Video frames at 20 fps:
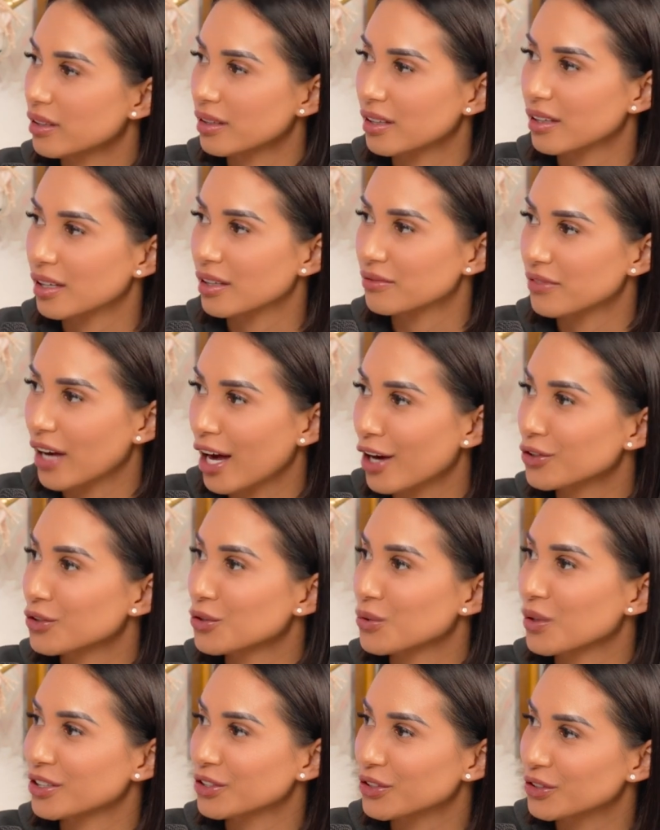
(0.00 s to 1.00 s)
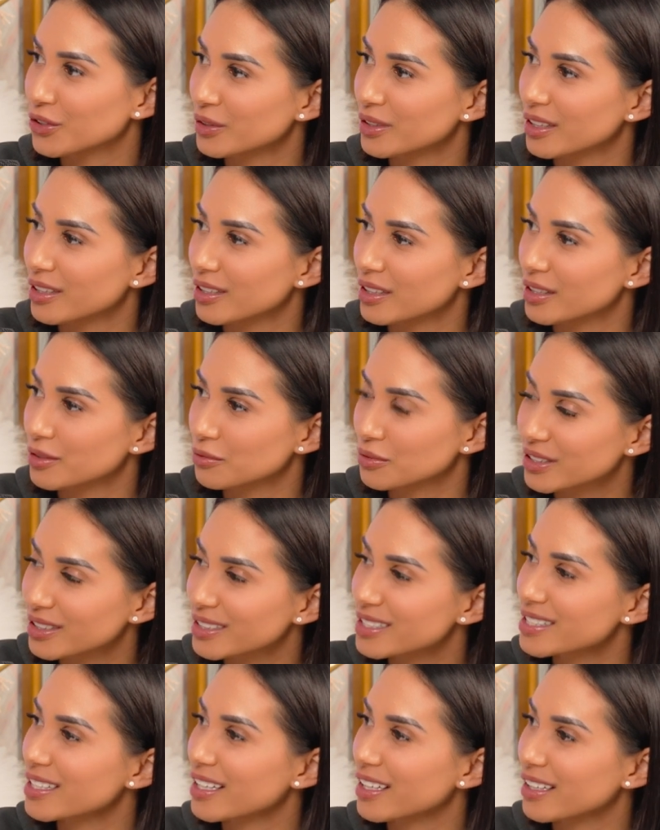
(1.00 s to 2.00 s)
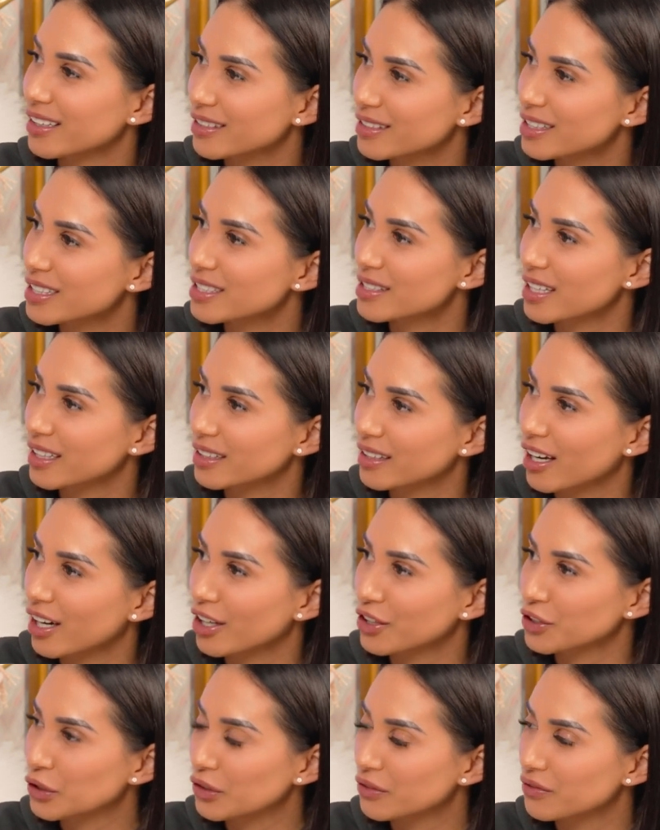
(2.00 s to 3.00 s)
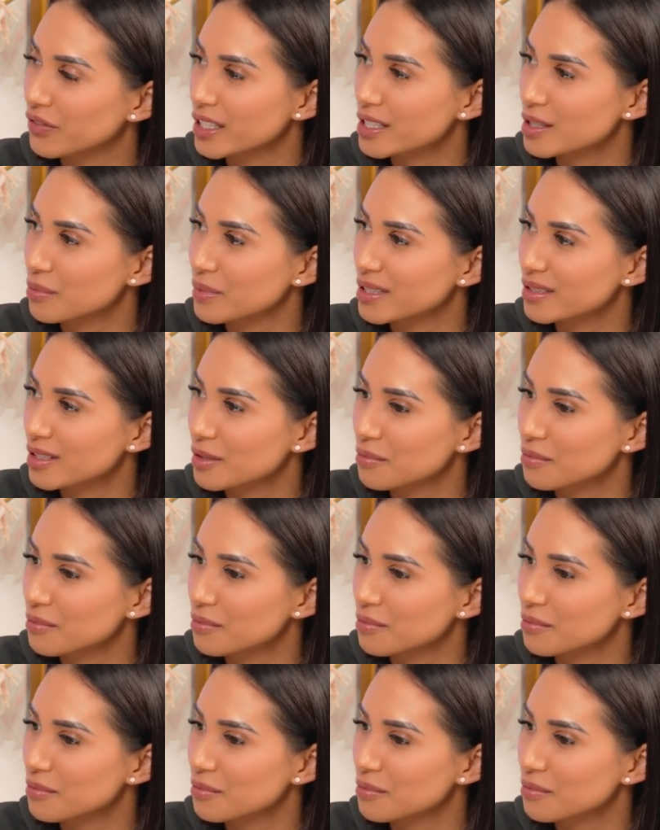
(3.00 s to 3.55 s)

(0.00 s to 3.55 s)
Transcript: value on your real estate and things like that on your investments.